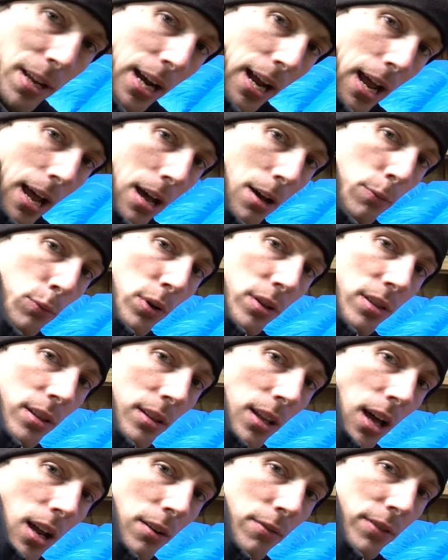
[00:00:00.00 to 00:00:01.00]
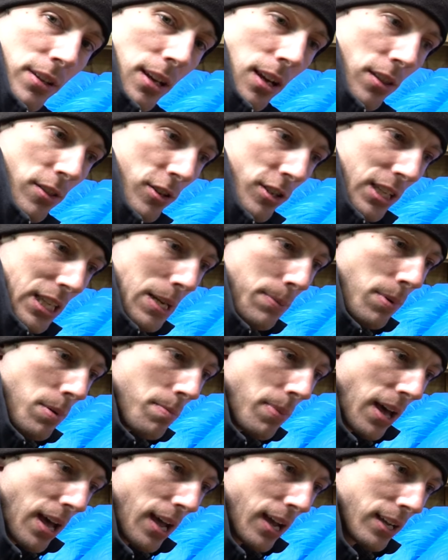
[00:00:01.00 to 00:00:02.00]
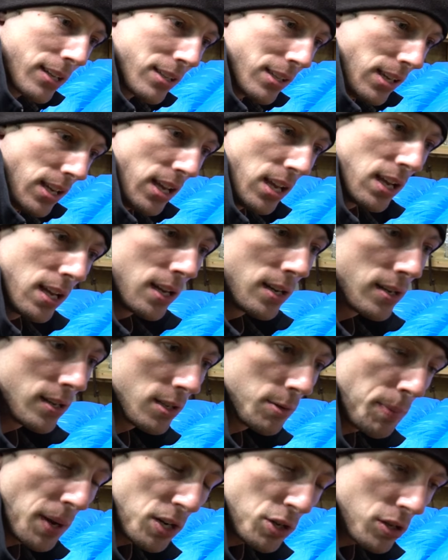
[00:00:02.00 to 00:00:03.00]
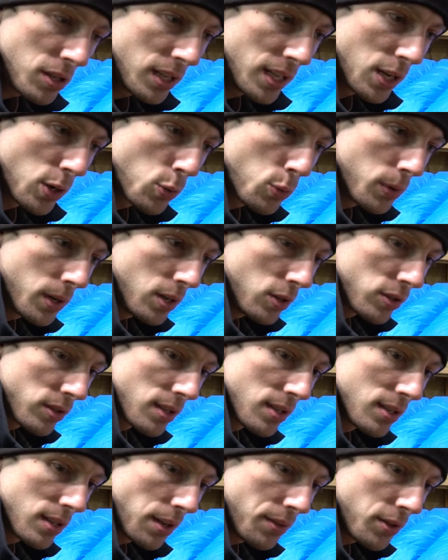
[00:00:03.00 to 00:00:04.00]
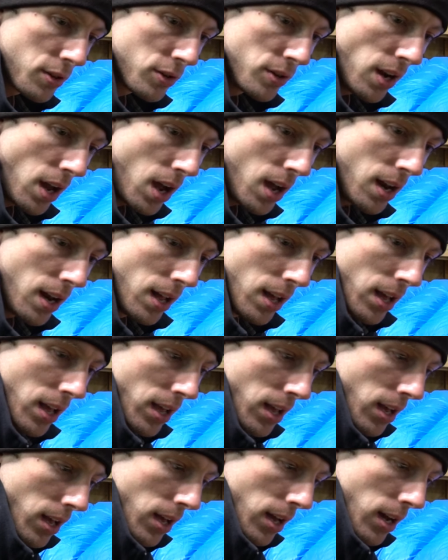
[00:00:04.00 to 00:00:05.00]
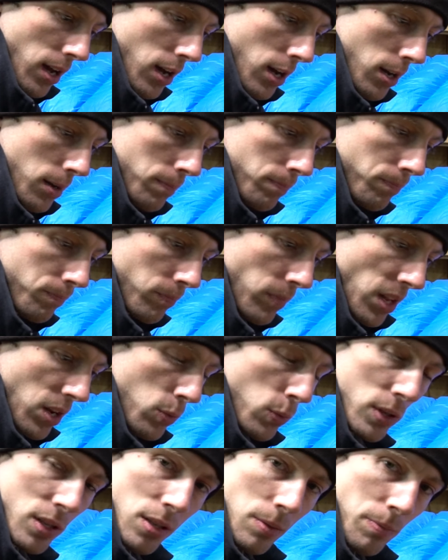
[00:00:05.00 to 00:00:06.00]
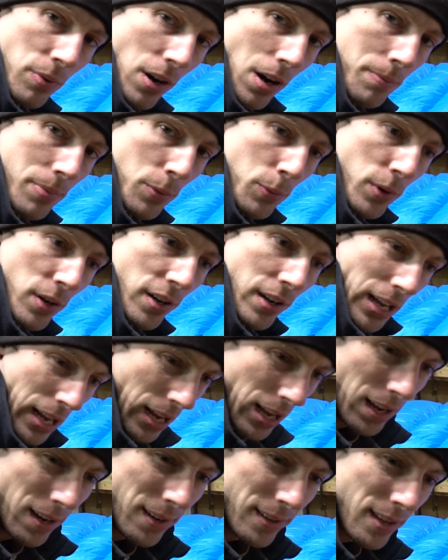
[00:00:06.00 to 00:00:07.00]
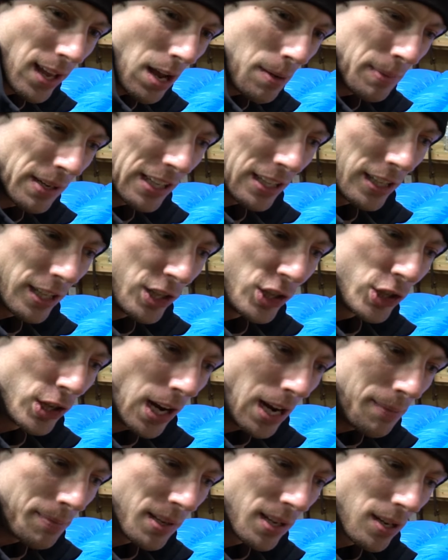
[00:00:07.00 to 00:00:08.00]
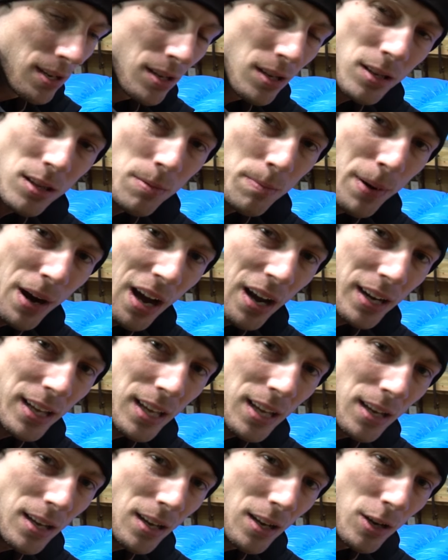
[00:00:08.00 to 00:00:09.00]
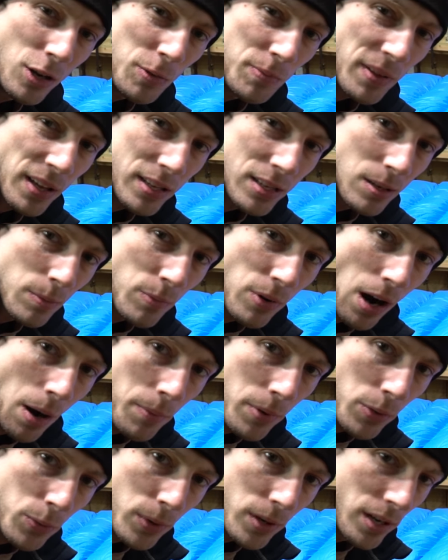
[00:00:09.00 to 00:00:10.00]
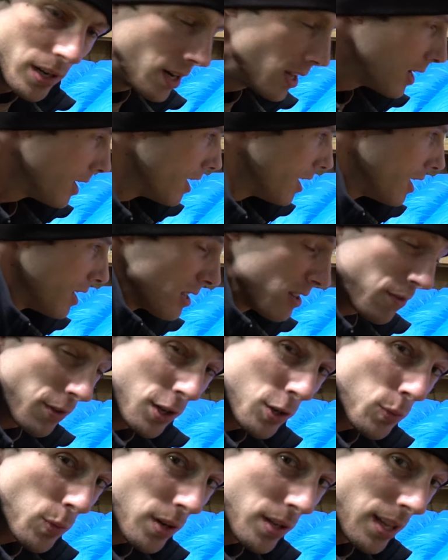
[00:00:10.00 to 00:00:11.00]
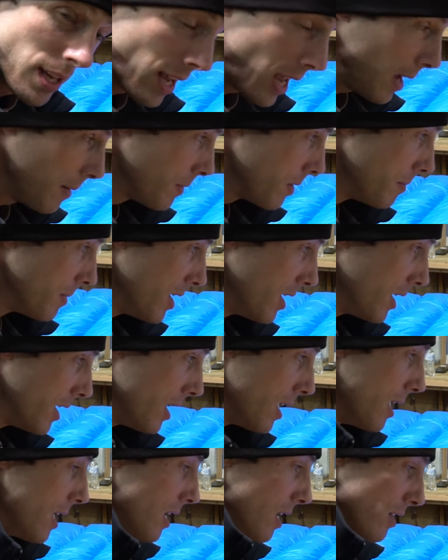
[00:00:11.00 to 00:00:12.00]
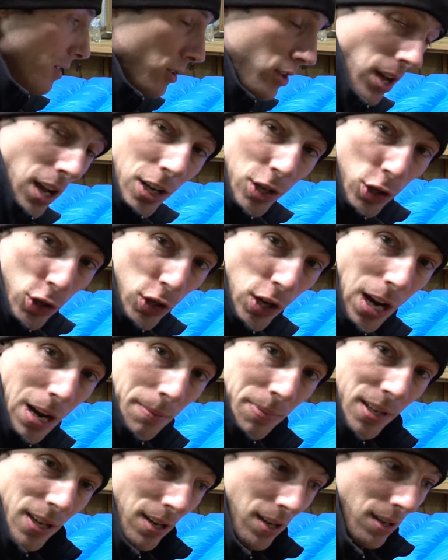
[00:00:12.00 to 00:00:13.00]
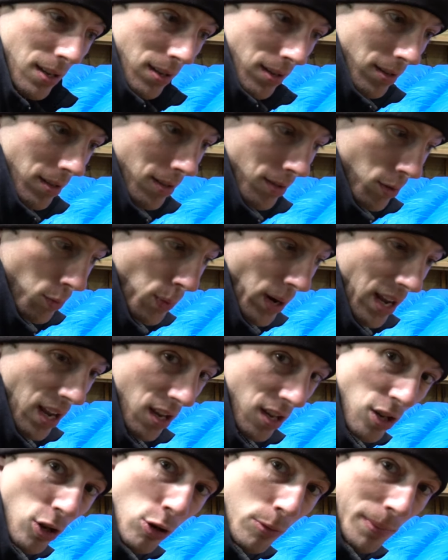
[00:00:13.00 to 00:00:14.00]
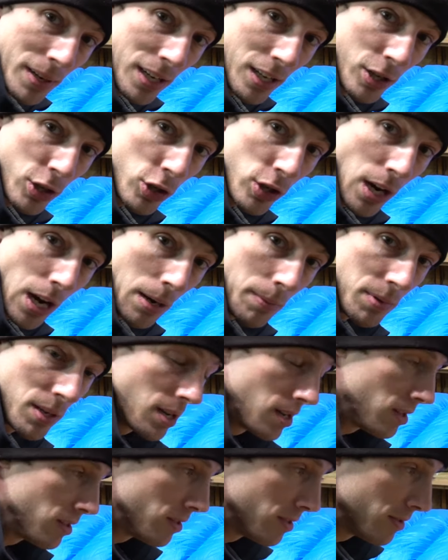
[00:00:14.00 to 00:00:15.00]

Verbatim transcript: that I have with a lot of the other sleeping bags and especially quilts is that they're not, um, what's the proper word? Anatomically shaped to the body. I hope that's the proper word. It's the first word that came to mind. They're not shaped the way a human is shaped.